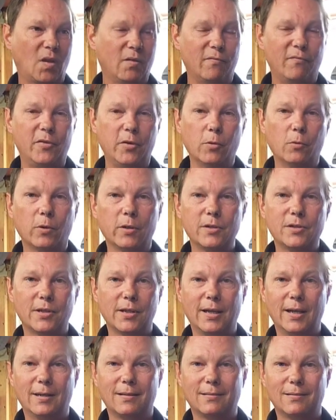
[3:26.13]
viewers
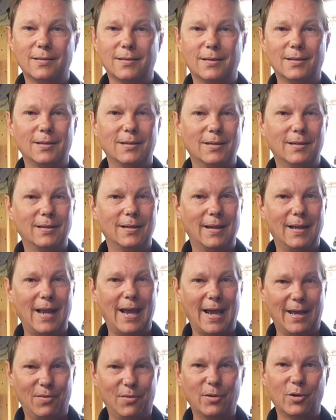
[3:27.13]
that
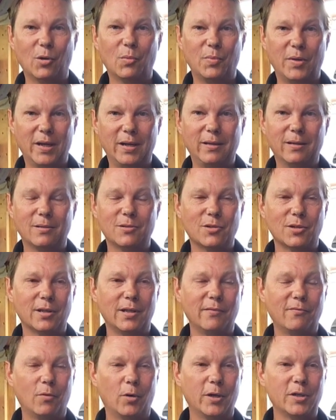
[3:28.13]
had their opinions, and they
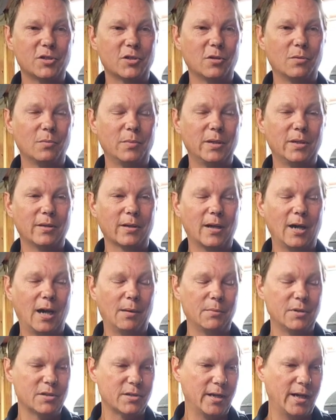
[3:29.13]
voiced them in the
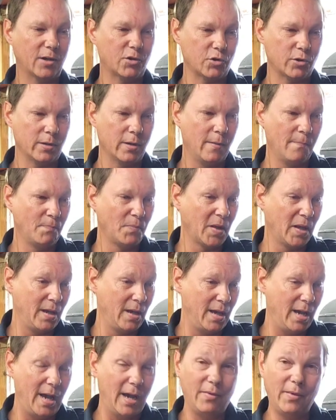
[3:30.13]
comment section,
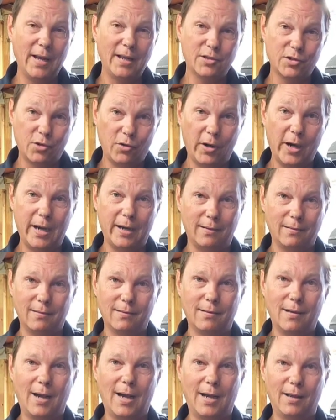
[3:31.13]
and that's great.
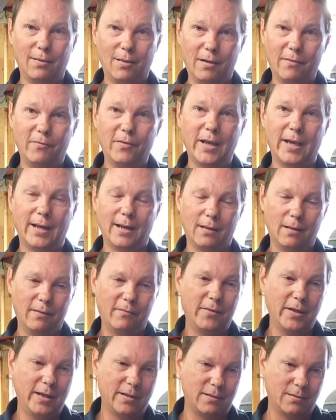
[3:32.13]
I love that. I love
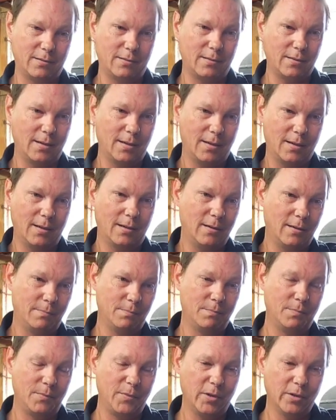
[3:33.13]
that
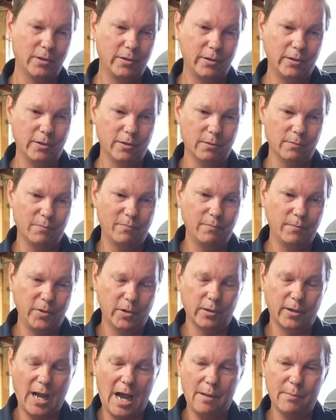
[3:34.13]
you're
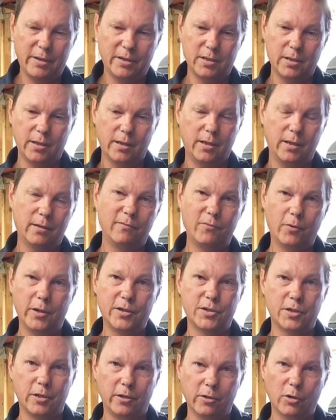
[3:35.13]
commenting and
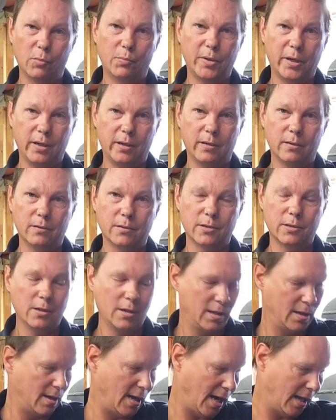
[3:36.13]
voicing your opinions.
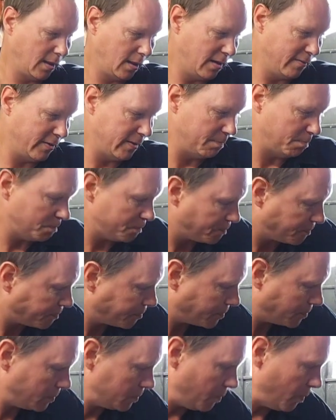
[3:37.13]
I love it.
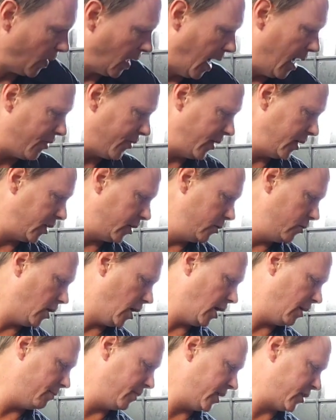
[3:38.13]
I think you
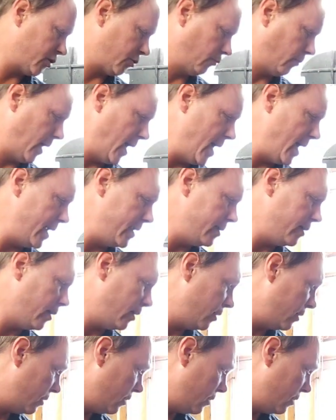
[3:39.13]
misread